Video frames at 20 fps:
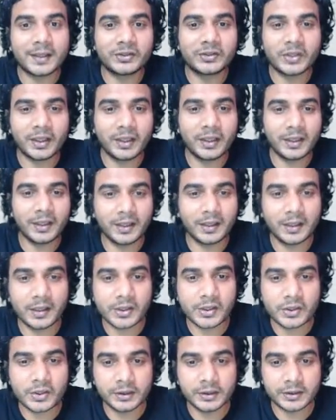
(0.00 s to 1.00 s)
JEE in
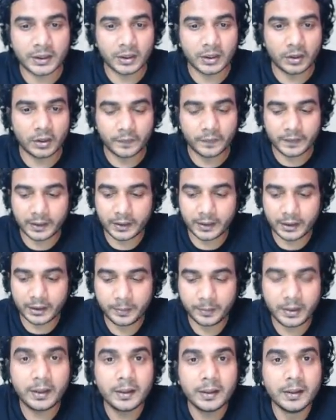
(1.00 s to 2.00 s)
English, the channel of
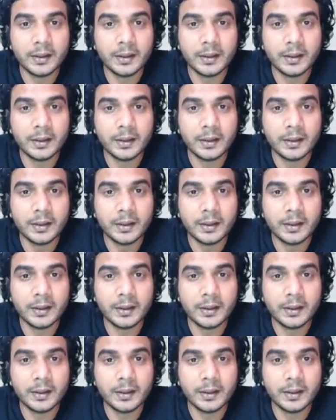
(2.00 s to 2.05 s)
Unacademy.